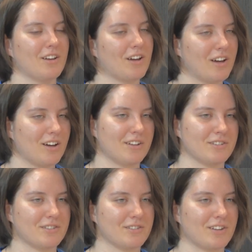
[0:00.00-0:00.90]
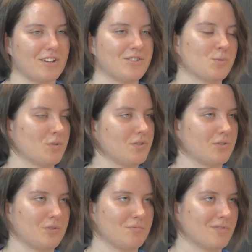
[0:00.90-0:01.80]
And I just want
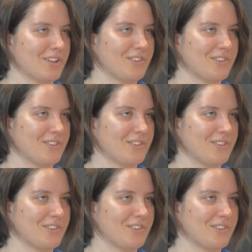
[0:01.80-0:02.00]
to get to